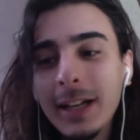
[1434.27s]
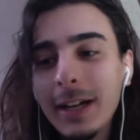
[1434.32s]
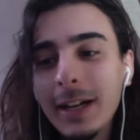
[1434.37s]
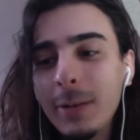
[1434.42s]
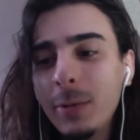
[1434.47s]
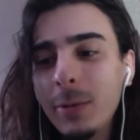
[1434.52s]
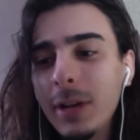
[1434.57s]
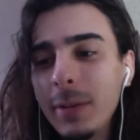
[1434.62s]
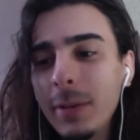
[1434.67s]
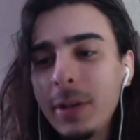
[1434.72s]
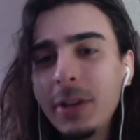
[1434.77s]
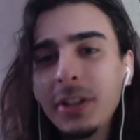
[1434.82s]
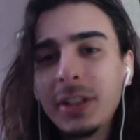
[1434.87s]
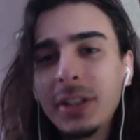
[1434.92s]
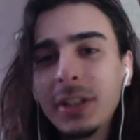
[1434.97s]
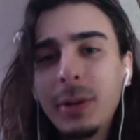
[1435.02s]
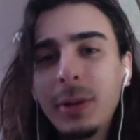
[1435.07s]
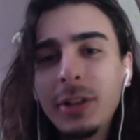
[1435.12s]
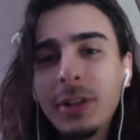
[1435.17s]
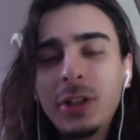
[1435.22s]
Uh, what I'm
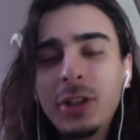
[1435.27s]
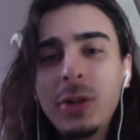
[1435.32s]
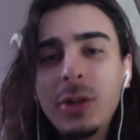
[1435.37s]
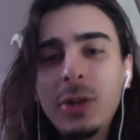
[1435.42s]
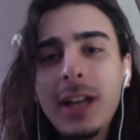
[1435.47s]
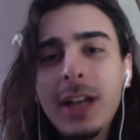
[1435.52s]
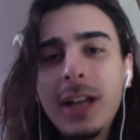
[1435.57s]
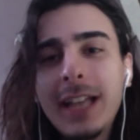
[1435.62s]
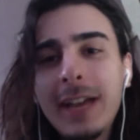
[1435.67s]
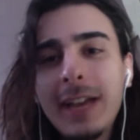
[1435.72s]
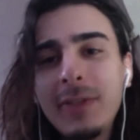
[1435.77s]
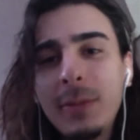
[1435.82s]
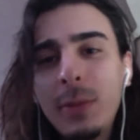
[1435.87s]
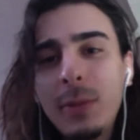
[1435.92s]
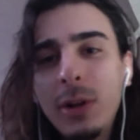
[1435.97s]
curious about is do you guys have a